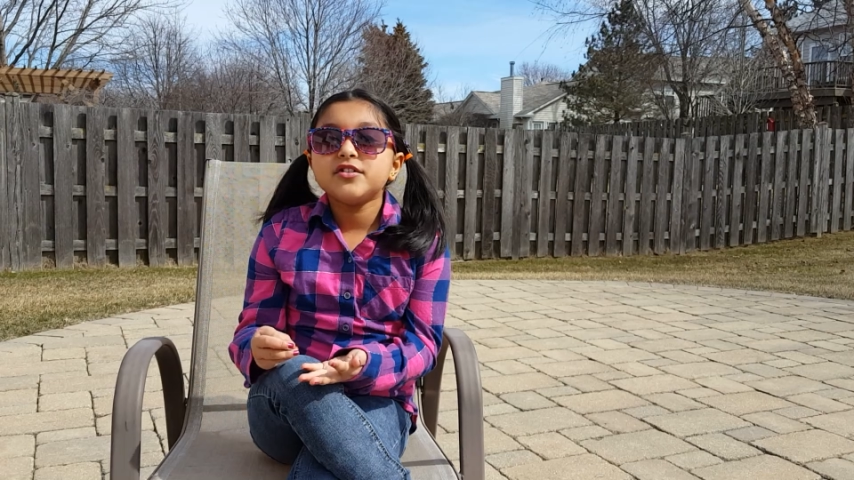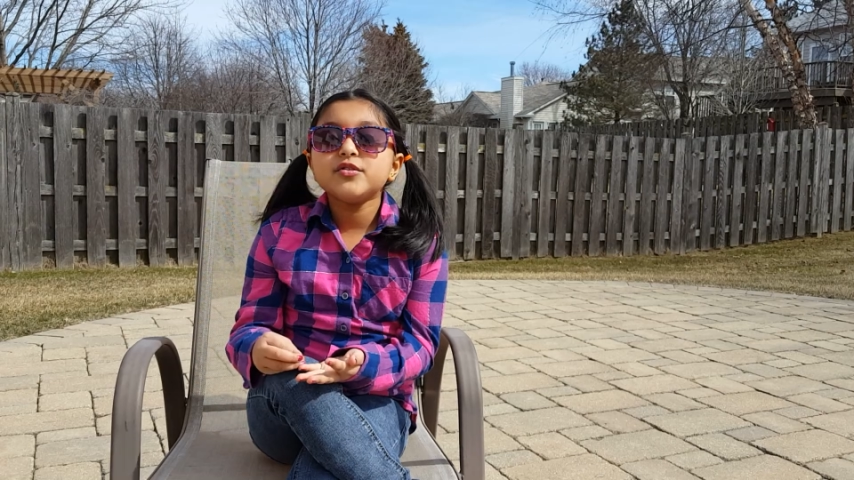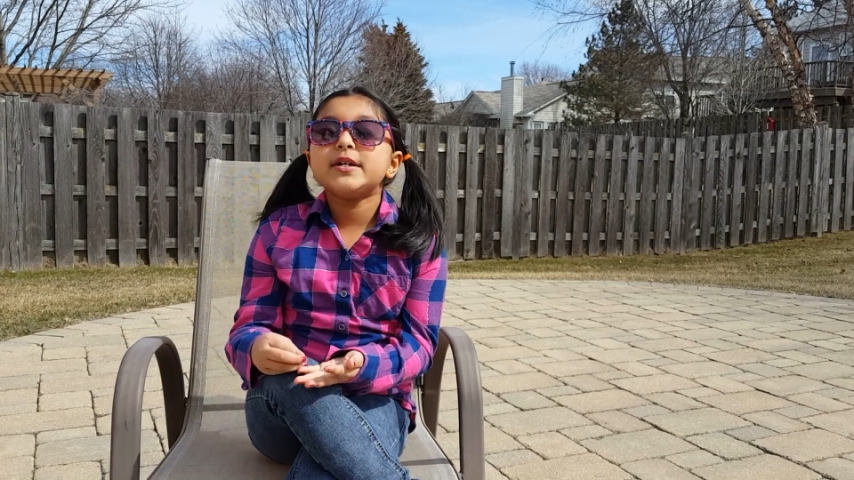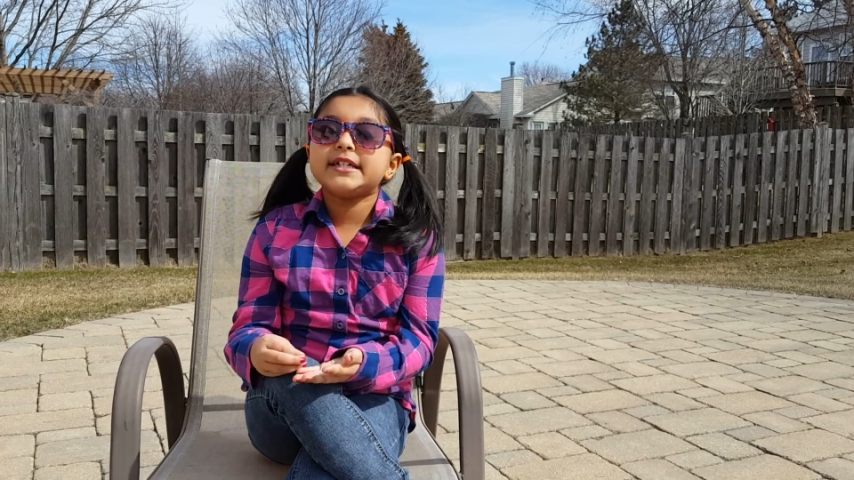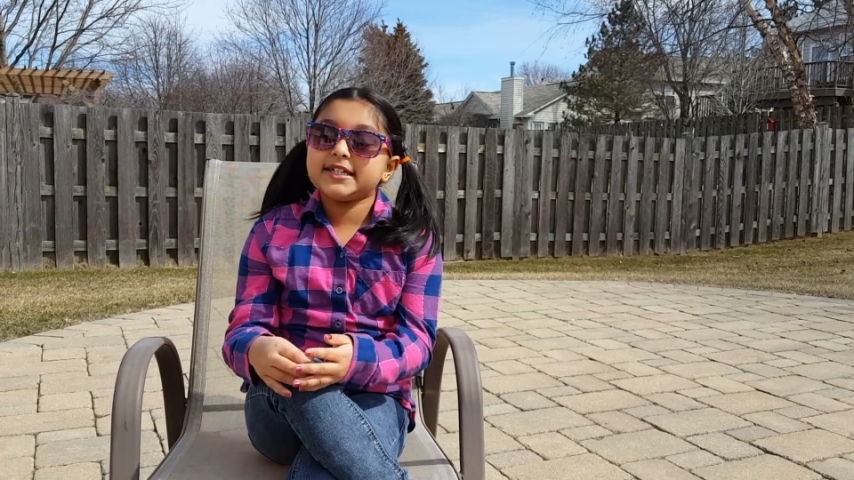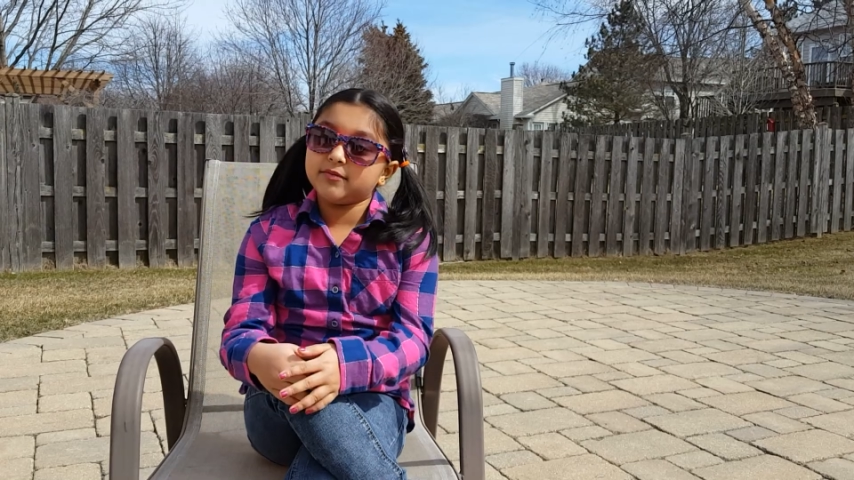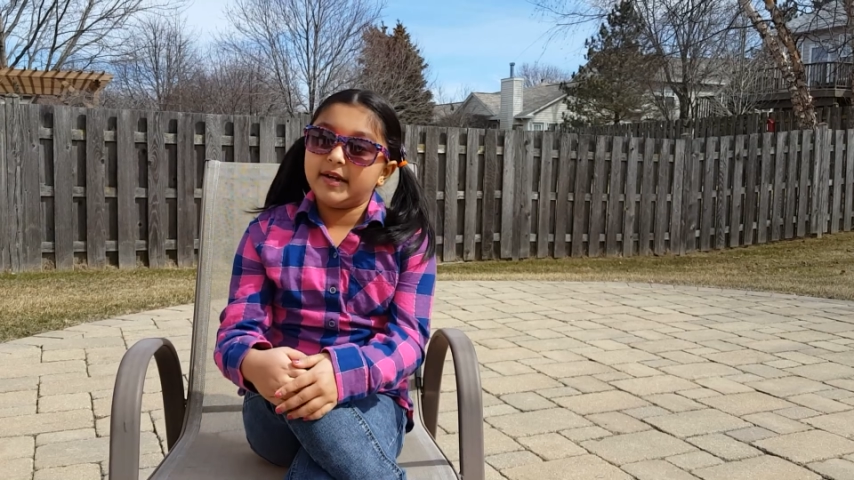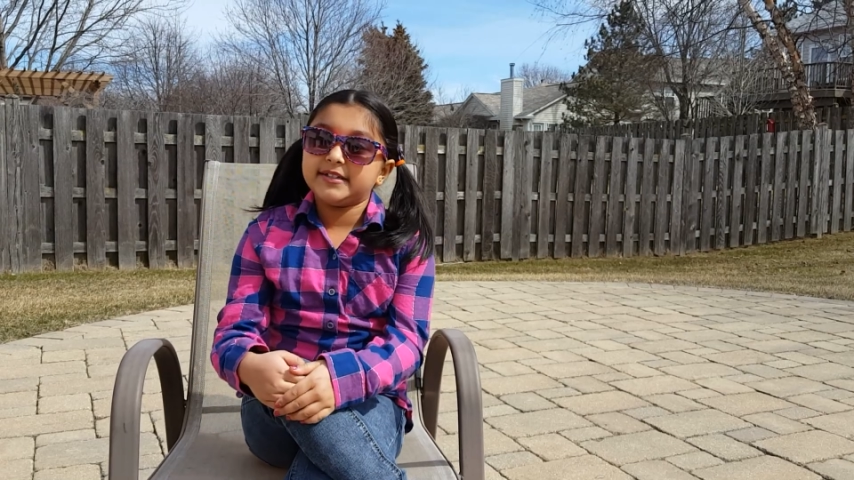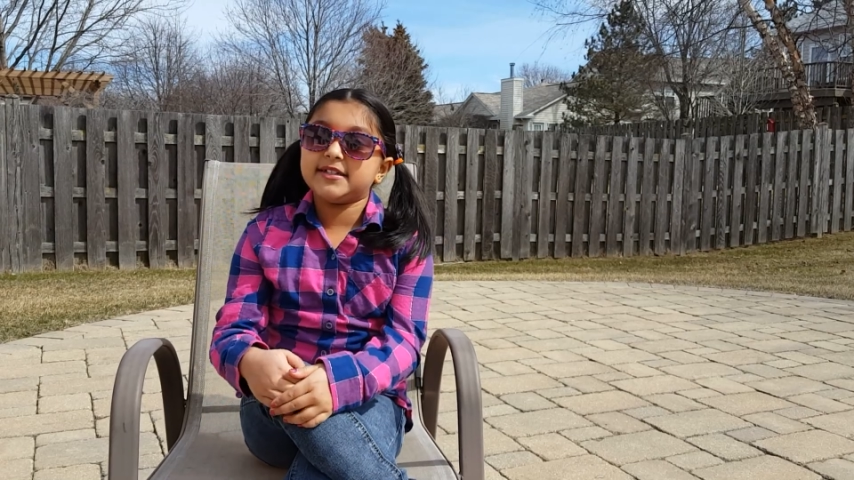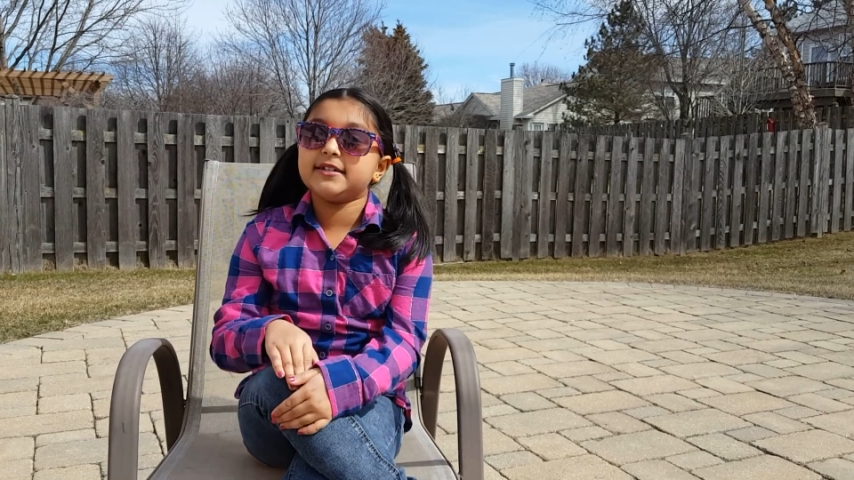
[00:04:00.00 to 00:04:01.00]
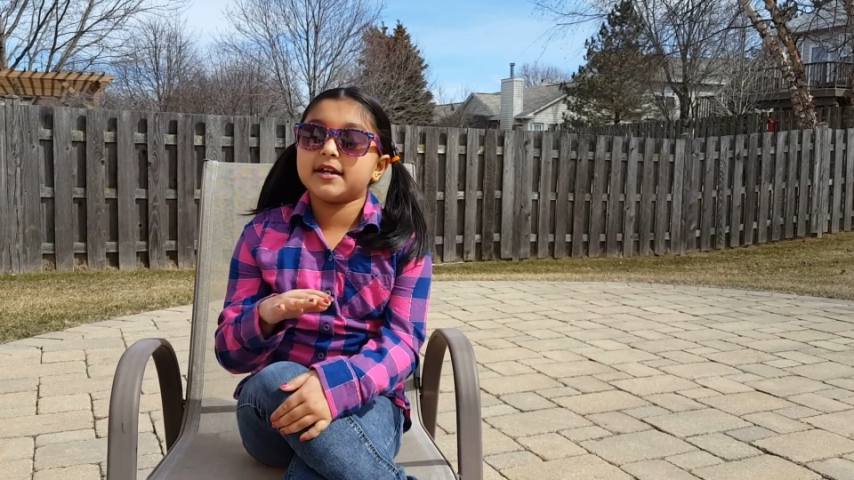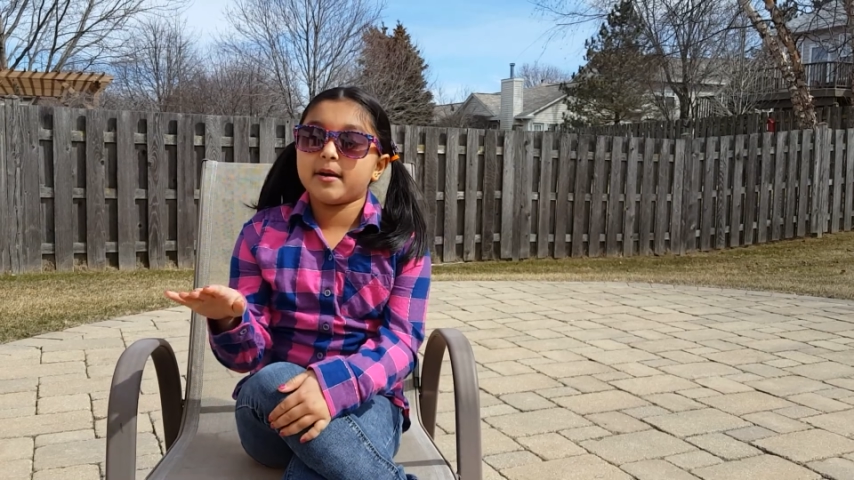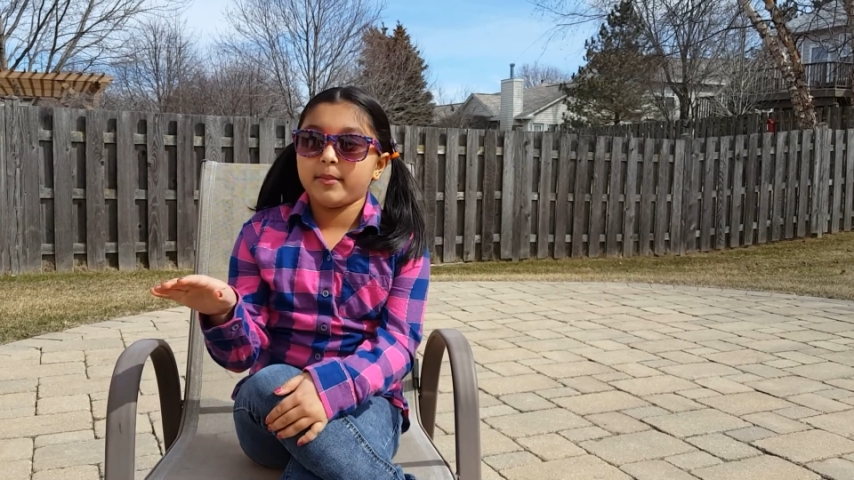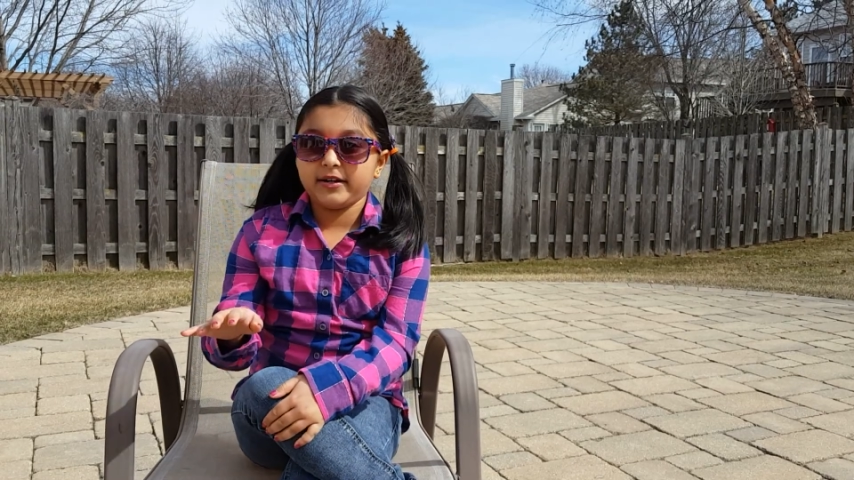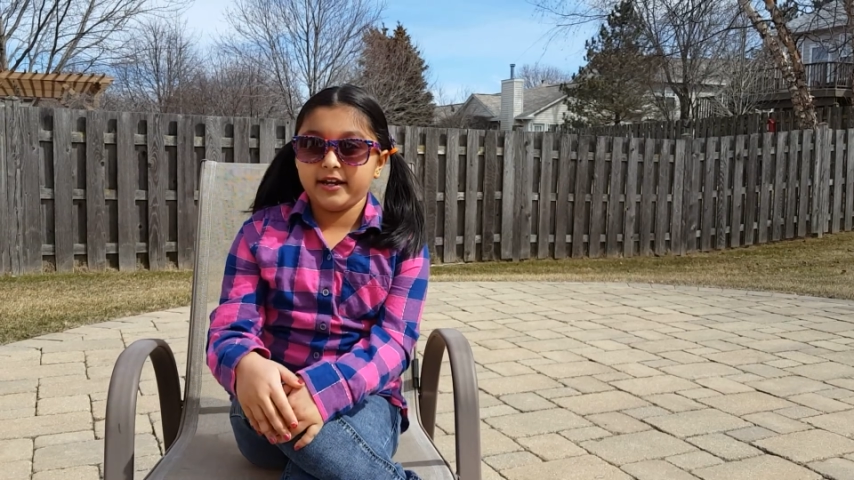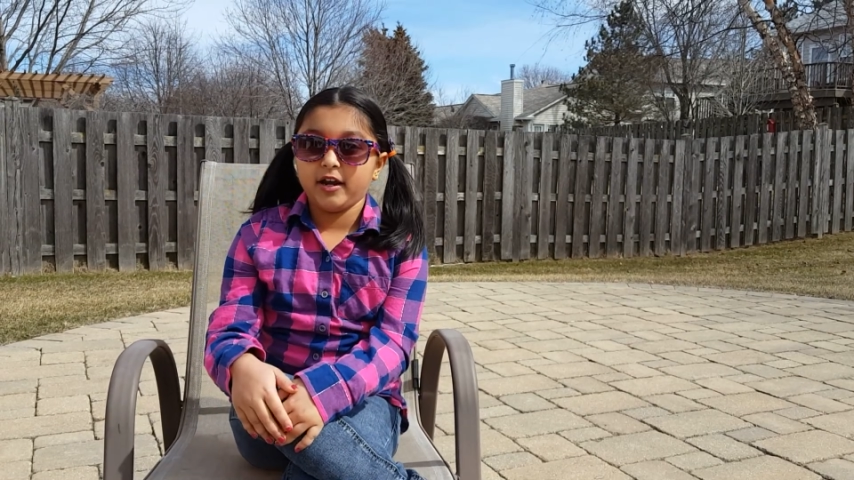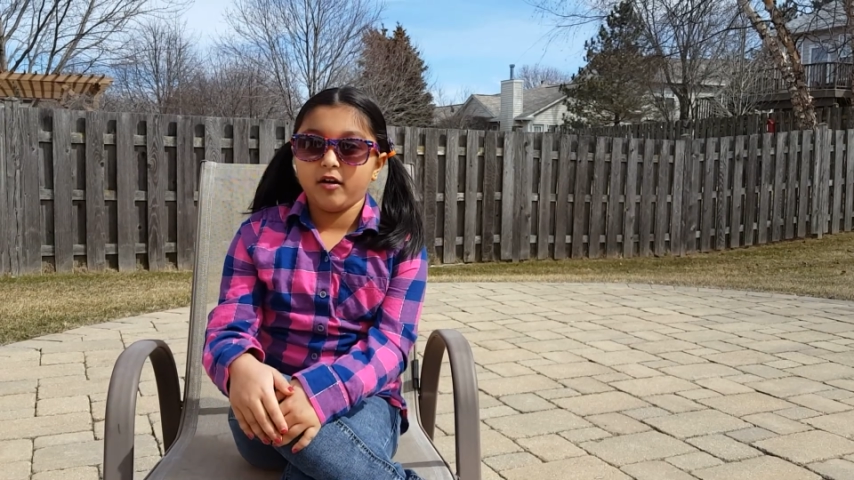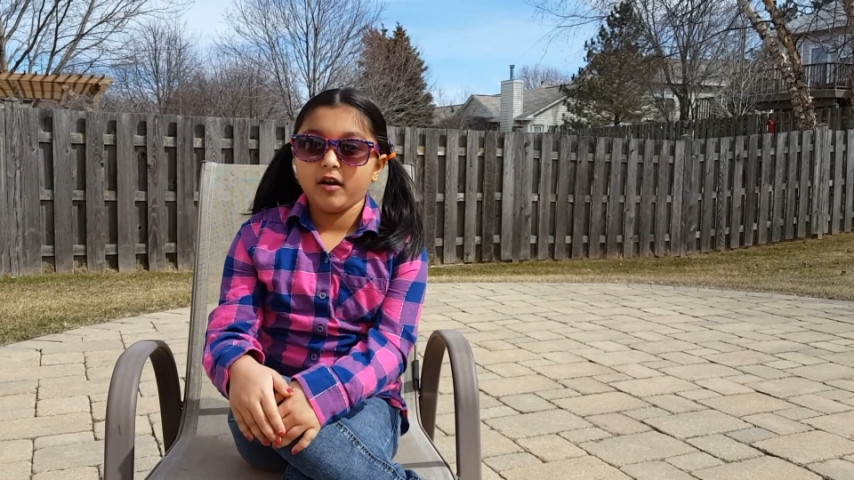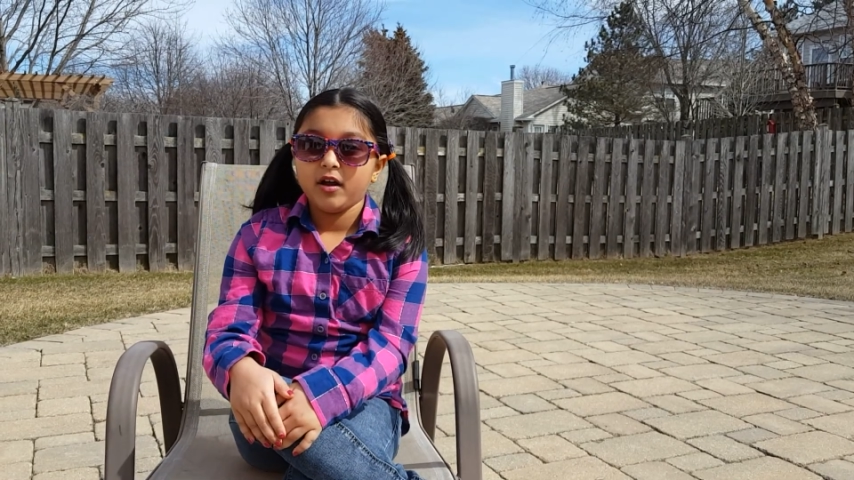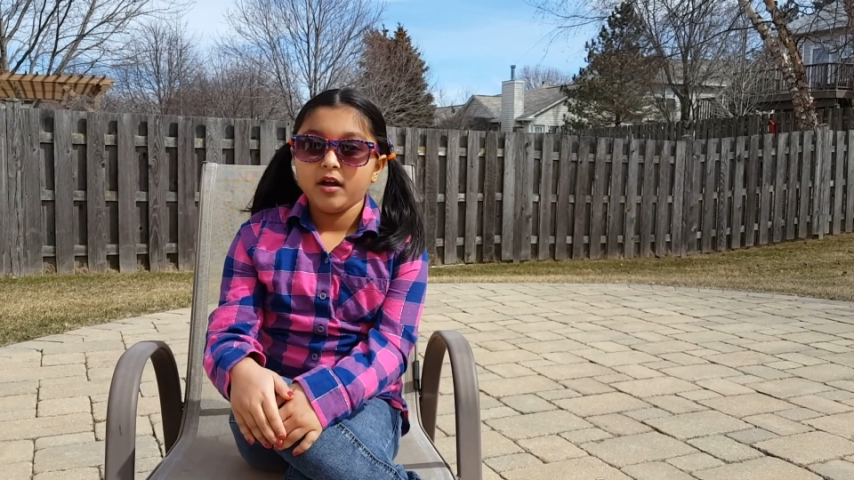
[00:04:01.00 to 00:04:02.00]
2 easy ways to recommend air.